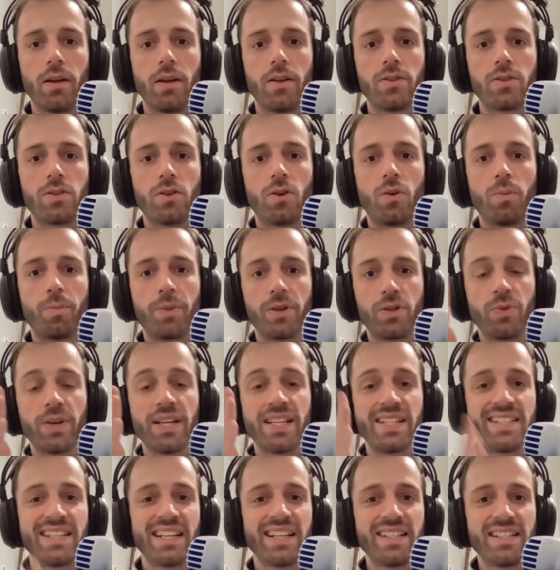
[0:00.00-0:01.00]
So between
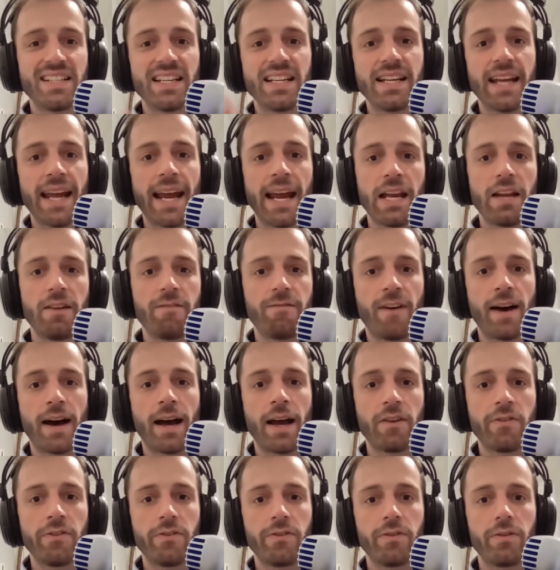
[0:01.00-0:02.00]
60 to
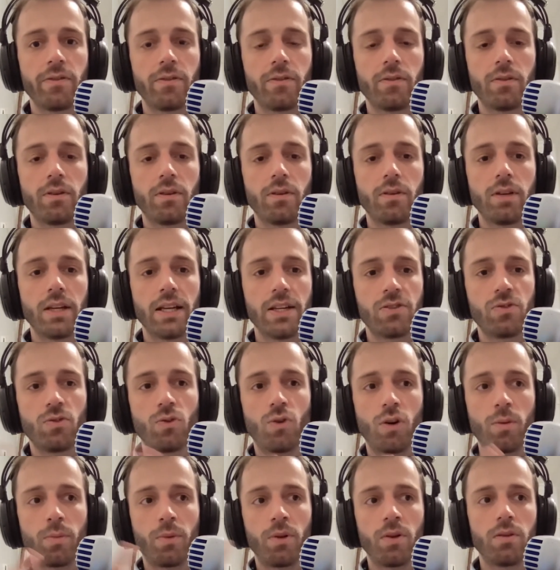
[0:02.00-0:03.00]
85 is
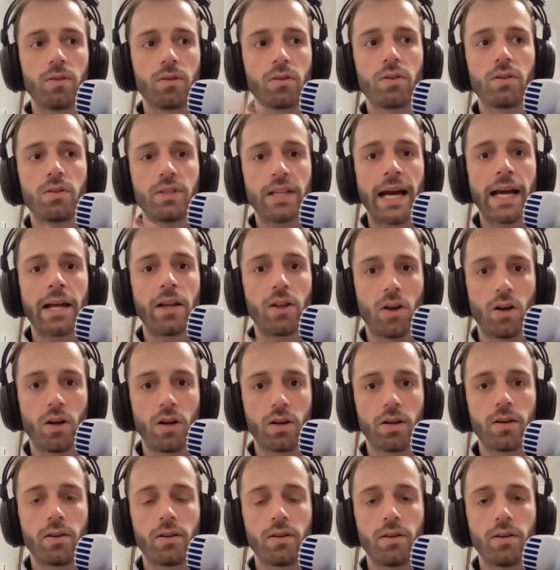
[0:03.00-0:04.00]
normal
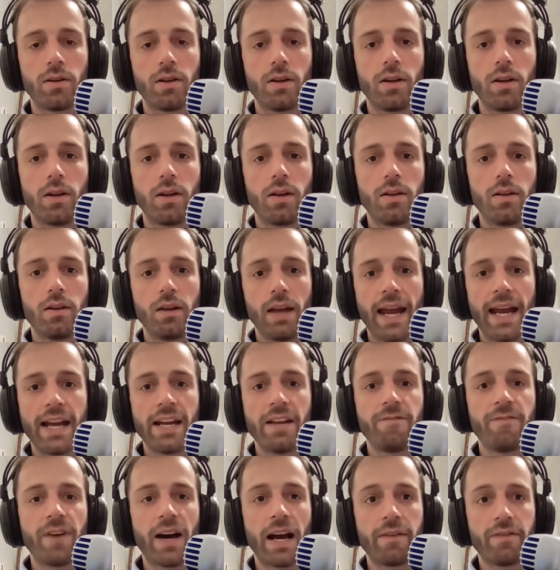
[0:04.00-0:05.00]
dialogue.
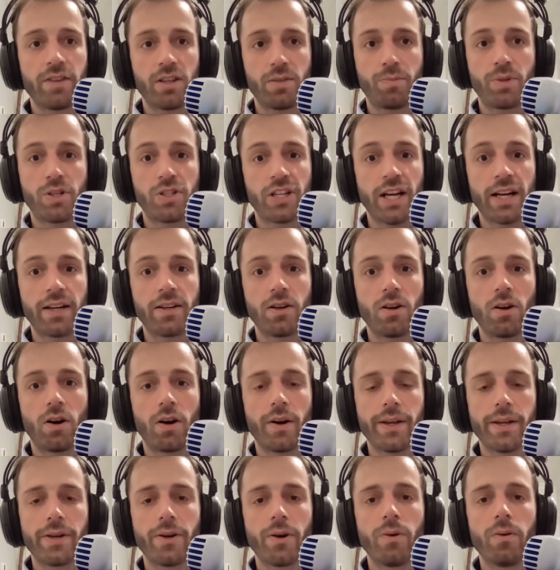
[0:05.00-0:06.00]
85 is projected
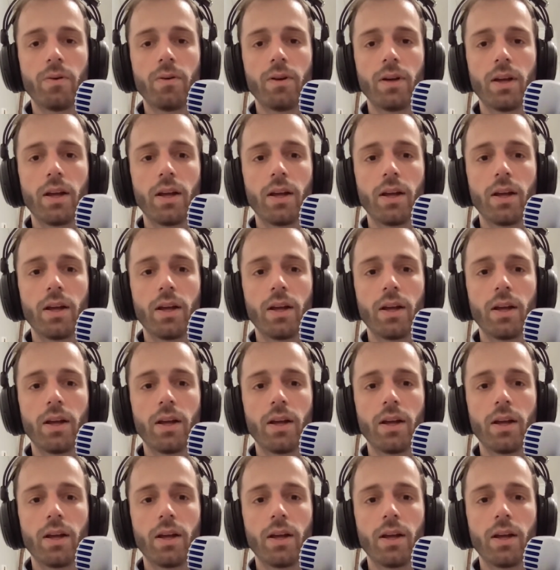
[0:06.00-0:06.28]
audio